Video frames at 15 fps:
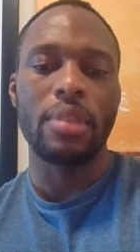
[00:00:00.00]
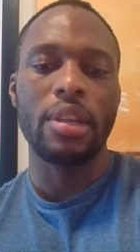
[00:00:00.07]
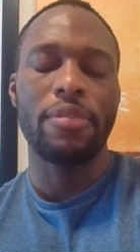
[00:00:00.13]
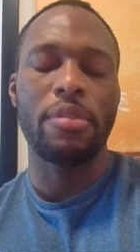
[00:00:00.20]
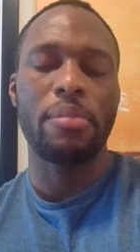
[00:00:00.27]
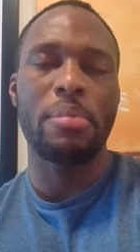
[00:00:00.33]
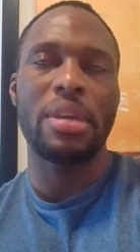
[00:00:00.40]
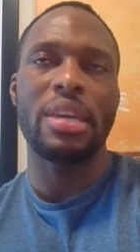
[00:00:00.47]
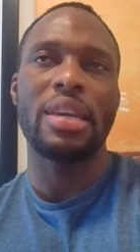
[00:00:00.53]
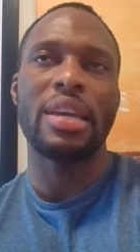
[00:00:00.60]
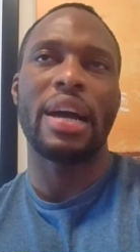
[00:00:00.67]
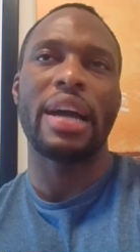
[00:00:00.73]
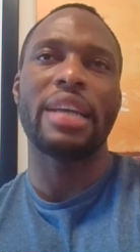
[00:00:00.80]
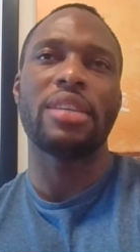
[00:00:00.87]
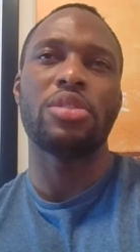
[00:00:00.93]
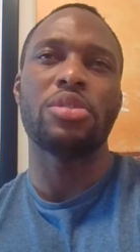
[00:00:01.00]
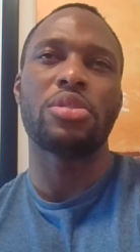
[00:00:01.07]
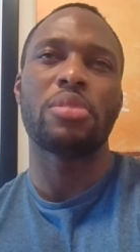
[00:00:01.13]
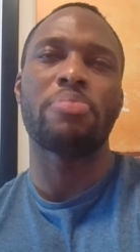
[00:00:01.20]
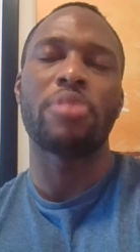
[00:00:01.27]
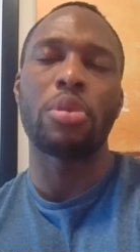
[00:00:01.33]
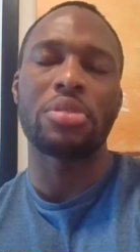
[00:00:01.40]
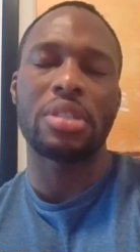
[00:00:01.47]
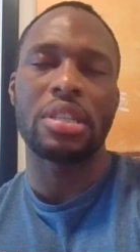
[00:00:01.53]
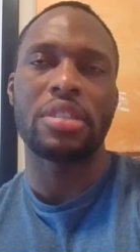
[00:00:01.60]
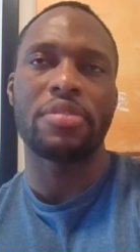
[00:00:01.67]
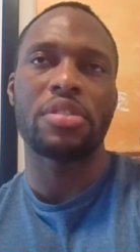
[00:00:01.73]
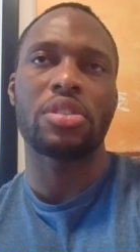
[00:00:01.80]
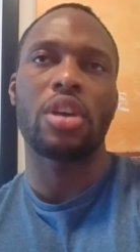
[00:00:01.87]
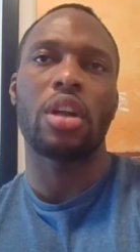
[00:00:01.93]
For me, I used the proceeds
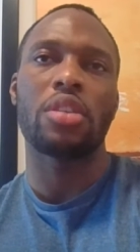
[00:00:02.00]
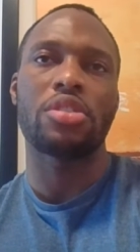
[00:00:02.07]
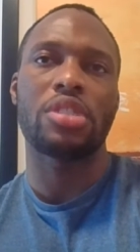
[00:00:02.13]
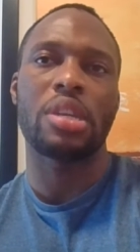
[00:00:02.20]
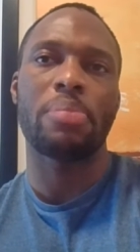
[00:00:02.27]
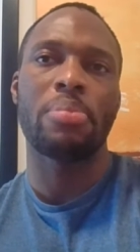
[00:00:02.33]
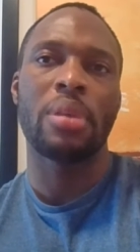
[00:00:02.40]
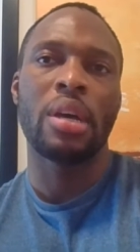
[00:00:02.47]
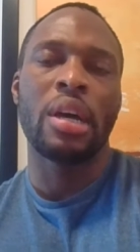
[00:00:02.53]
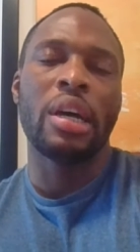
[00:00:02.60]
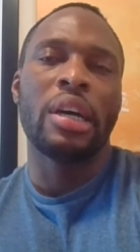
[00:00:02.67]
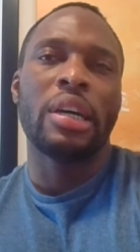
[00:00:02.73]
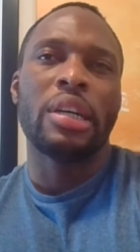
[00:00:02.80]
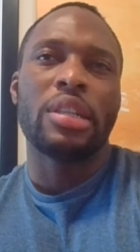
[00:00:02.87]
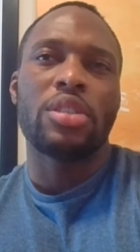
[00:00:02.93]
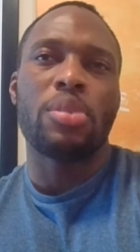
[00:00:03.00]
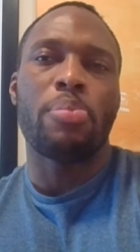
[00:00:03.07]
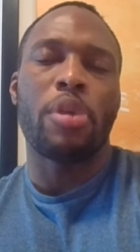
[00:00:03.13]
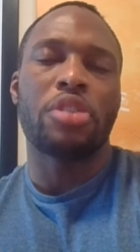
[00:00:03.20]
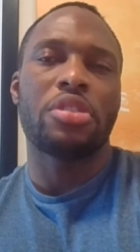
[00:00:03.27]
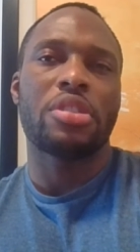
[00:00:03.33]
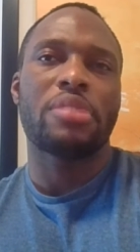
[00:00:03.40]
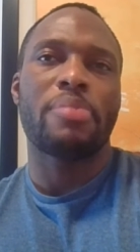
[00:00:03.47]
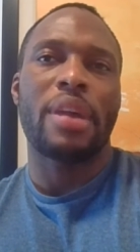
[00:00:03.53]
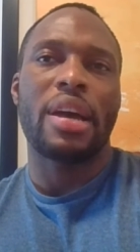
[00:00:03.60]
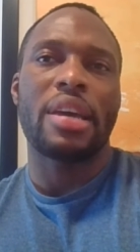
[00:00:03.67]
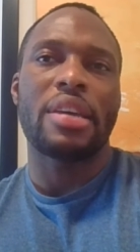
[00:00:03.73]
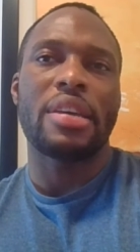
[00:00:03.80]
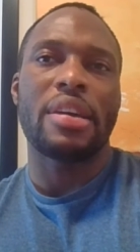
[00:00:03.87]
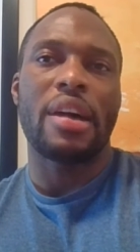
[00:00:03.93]
of the scholarship to purchase
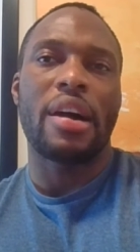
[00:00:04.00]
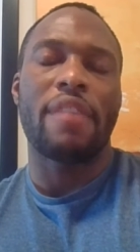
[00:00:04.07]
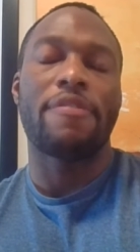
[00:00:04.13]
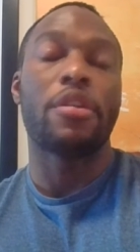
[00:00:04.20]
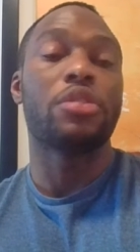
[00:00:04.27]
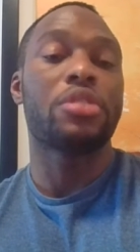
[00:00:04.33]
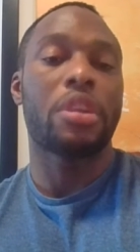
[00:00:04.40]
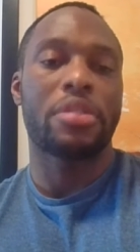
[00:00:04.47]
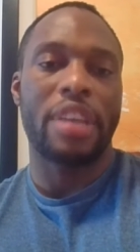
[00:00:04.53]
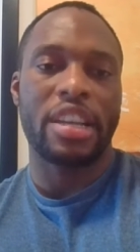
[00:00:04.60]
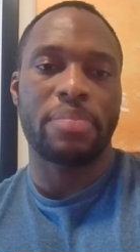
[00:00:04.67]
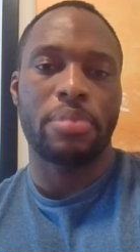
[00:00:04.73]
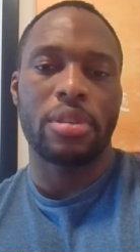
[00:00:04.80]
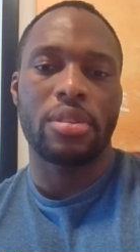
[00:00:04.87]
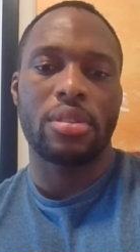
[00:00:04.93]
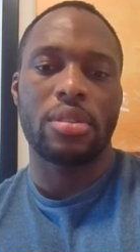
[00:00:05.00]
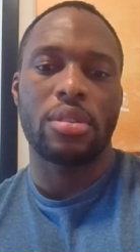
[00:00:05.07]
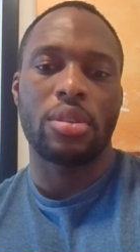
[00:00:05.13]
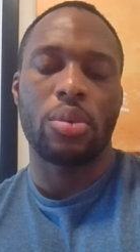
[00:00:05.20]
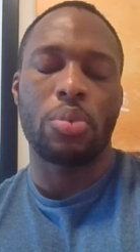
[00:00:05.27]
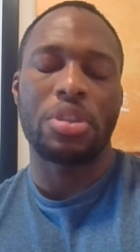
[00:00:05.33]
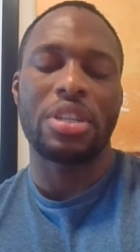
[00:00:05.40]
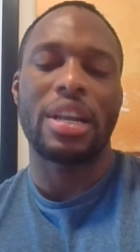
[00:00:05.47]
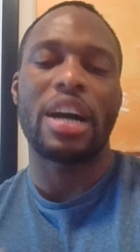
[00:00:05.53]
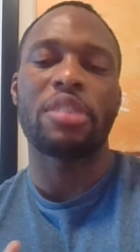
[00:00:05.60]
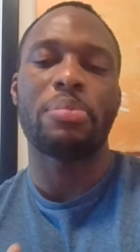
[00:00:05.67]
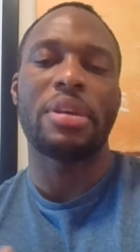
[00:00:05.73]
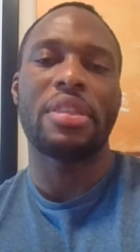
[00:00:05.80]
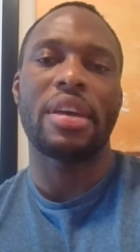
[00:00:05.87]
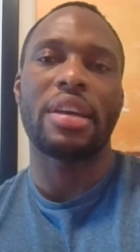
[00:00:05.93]
my uh, first year textbooks, which
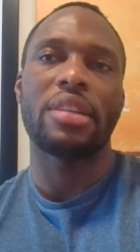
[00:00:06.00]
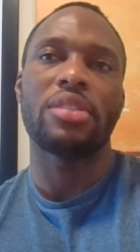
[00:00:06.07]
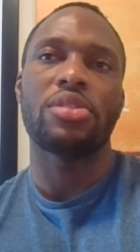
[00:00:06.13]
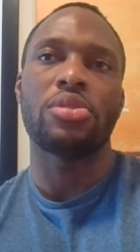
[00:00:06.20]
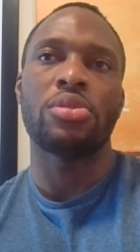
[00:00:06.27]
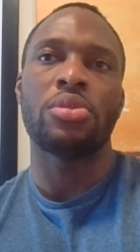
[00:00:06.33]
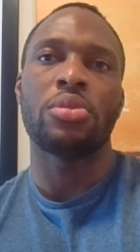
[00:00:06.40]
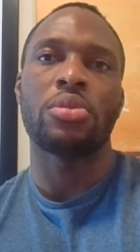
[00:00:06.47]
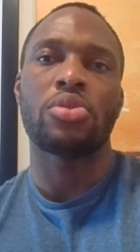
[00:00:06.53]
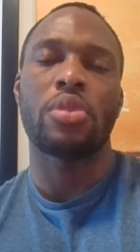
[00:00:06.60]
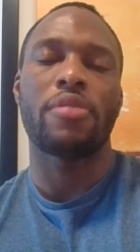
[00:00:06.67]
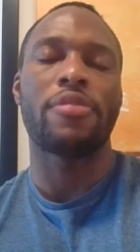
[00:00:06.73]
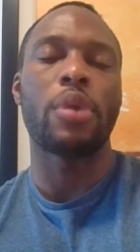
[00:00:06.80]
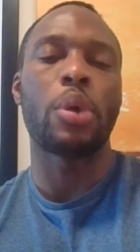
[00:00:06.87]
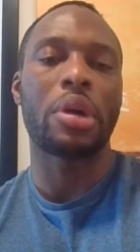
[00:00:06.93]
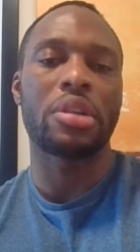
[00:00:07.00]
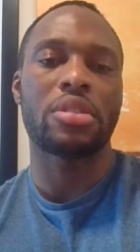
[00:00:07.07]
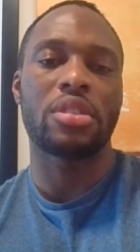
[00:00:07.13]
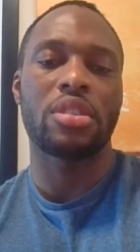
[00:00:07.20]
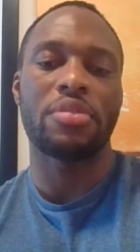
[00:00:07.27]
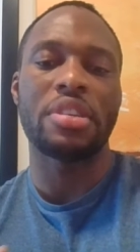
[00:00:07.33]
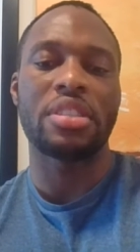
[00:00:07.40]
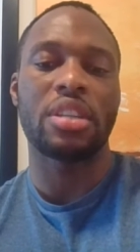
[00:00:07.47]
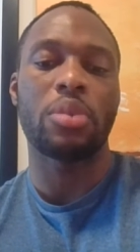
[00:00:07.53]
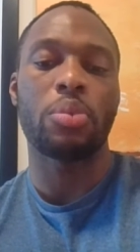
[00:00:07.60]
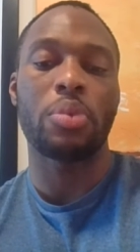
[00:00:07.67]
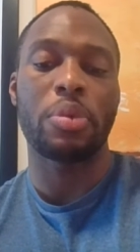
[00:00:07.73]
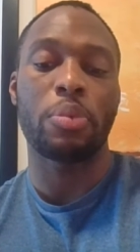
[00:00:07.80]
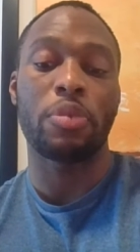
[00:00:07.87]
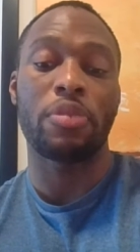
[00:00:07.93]
allowed me then to sort of focus on the reason
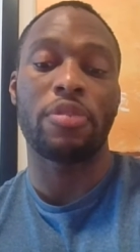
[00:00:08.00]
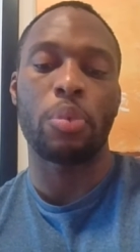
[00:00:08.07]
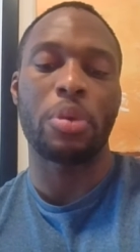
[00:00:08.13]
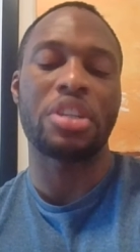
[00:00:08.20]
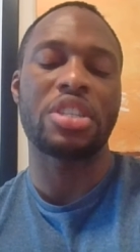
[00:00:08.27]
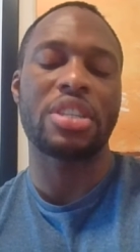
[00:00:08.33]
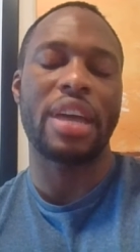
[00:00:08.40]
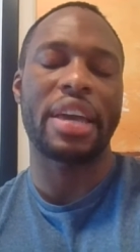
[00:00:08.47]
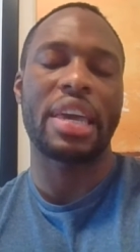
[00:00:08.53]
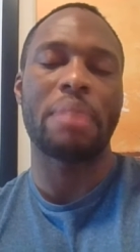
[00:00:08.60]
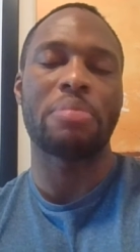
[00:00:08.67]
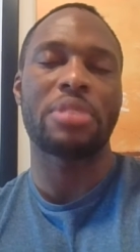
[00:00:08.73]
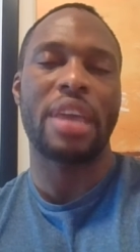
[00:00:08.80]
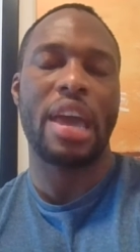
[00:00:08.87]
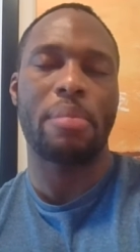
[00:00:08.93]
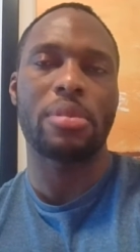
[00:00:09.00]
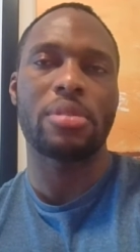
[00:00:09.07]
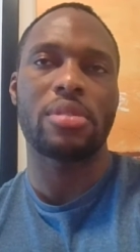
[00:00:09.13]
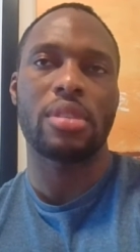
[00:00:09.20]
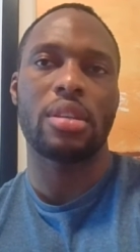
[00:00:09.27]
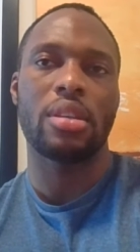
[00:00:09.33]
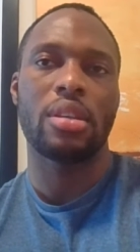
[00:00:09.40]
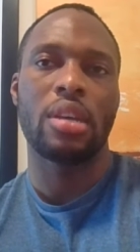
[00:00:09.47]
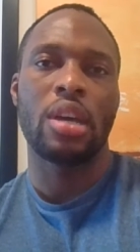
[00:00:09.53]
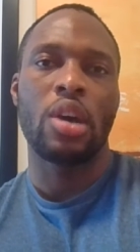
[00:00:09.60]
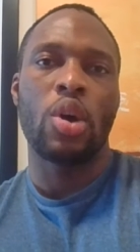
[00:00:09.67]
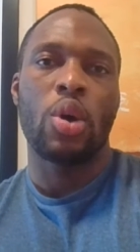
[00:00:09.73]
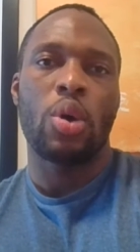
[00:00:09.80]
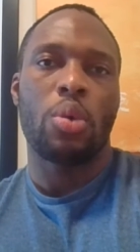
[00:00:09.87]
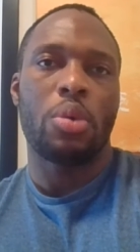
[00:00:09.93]
for which I came to Hamilton
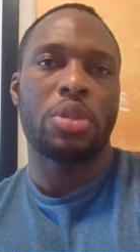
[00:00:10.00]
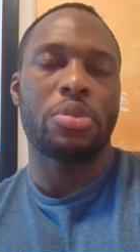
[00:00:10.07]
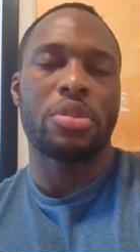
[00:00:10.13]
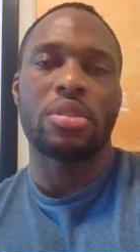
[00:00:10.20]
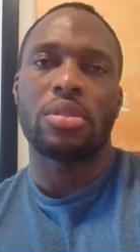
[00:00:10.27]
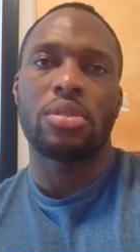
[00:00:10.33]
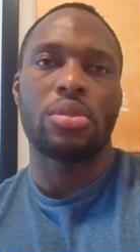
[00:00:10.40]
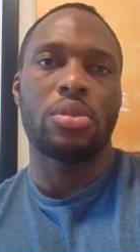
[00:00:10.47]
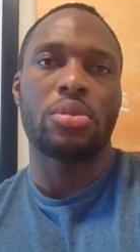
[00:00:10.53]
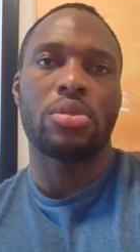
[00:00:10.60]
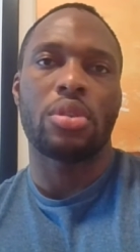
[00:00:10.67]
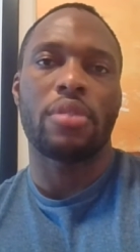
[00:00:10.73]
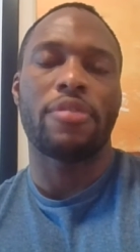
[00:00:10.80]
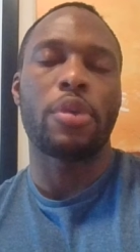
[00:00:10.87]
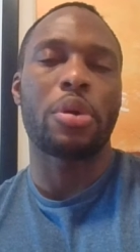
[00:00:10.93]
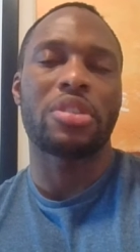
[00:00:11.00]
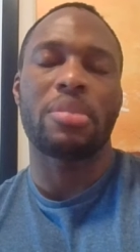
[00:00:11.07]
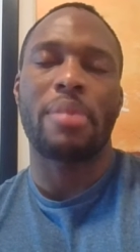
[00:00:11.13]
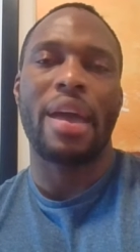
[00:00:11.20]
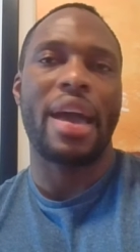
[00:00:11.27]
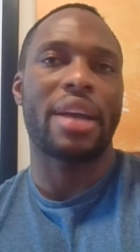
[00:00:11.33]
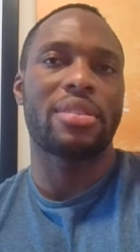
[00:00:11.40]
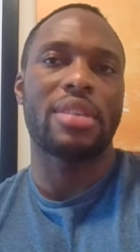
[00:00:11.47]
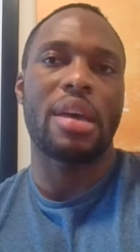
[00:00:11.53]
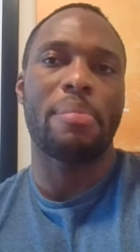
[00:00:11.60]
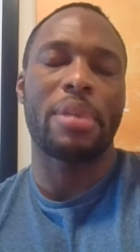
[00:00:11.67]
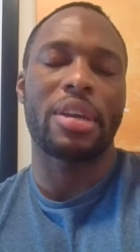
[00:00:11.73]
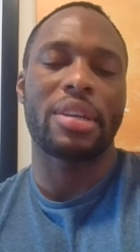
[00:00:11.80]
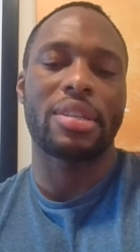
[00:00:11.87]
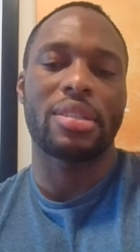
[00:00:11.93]
which was to sort of focus on my
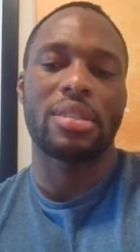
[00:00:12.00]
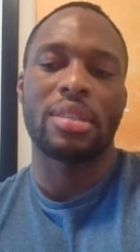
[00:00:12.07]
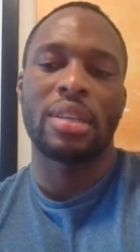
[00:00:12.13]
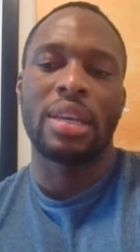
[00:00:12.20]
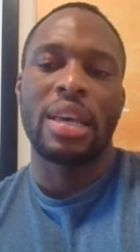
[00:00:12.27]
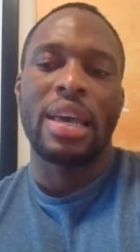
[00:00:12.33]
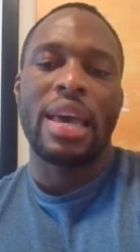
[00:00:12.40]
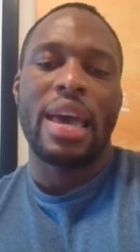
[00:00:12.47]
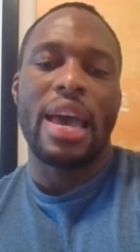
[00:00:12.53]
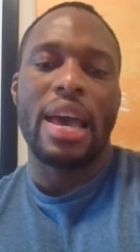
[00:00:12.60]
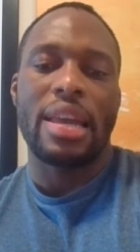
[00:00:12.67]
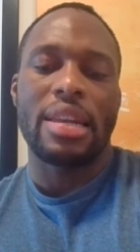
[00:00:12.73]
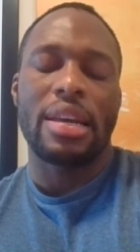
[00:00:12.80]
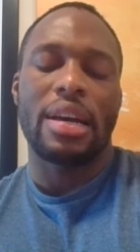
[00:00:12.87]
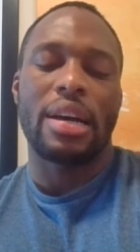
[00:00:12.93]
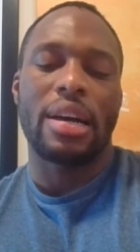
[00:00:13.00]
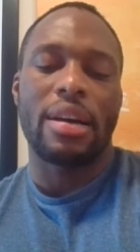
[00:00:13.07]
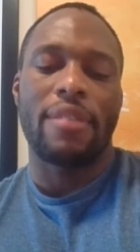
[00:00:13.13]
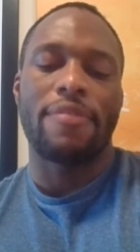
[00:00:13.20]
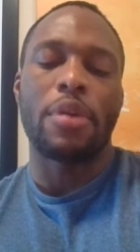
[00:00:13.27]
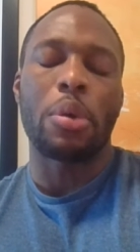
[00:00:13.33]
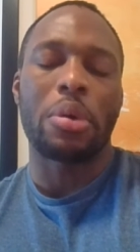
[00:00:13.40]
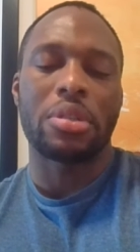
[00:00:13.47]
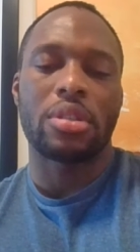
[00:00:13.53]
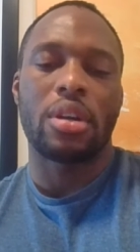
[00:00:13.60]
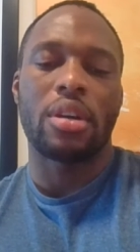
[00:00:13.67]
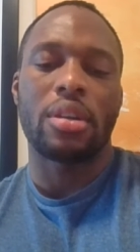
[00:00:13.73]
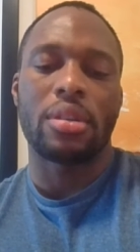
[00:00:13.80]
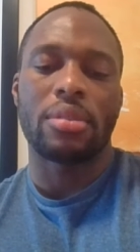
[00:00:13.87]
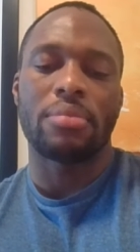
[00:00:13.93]
academics and uh, focus on,
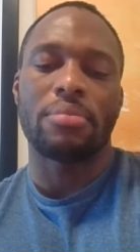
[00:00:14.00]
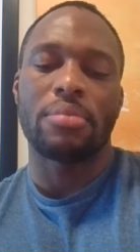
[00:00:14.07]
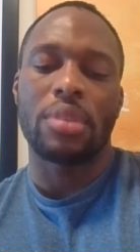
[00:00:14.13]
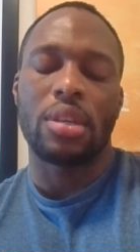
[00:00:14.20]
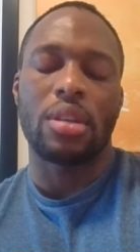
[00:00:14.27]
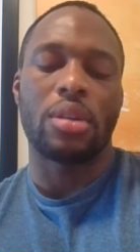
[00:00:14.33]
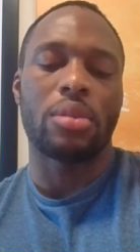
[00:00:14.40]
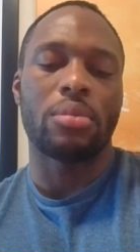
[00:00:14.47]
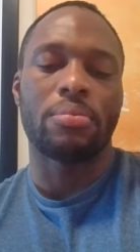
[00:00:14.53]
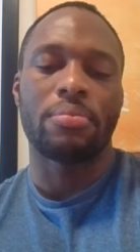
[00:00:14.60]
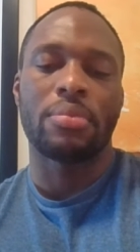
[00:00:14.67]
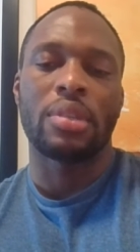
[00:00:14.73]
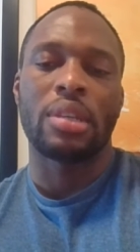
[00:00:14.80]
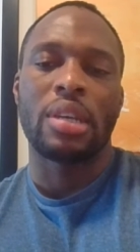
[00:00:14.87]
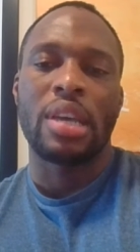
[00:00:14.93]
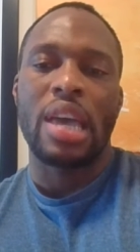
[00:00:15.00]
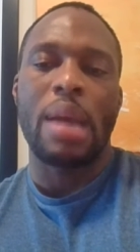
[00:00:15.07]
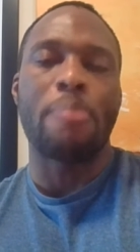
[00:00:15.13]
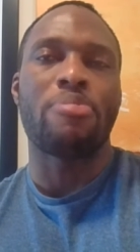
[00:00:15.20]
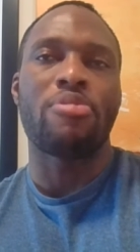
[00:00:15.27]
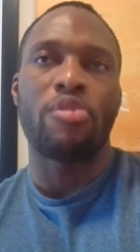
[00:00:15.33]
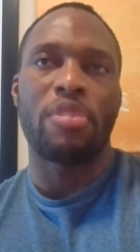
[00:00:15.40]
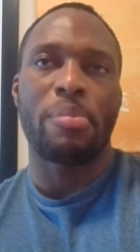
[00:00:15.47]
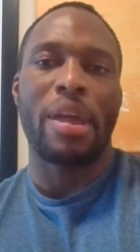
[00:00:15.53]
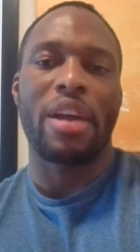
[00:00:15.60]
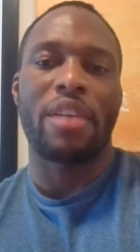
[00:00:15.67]
you know, improving my